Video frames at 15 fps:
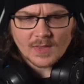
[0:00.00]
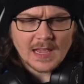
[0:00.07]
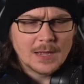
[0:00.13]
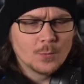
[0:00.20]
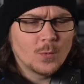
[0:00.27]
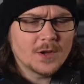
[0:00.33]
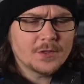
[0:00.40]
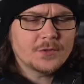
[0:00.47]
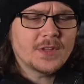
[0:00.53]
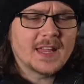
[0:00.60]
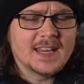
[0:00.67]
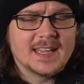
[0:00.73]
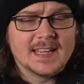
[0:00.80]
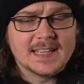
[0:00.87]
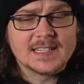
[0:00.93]
And whether that
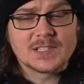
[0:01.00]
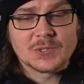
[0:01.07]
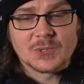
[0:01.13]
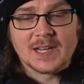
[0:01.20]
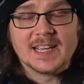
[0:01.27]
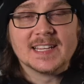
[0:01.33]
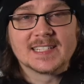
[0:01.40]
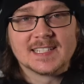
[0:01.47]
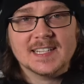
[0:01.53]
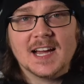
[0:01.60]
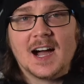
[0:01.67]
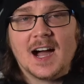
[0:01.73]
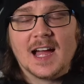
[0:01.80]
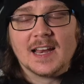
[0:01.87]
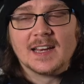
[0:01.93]
is or is
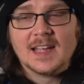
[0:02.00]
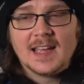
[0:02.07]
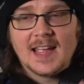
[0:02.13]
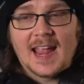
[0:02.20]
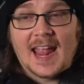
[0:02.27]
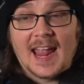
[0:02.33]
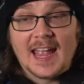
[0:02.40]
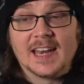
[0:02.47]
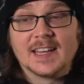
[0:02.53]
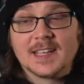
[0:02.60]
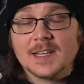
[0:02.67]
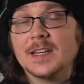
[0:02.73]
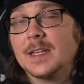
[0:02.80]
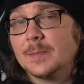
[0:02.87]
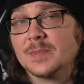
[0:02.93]
not
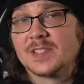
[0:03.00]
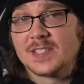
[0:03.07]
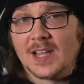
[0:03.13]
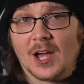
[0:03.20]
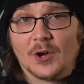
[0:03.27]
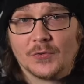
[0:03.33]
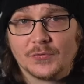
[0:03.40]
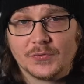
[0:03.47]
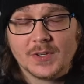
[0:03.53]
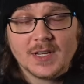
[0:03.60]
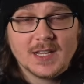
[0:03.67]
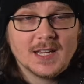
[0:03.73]
Anakin himself,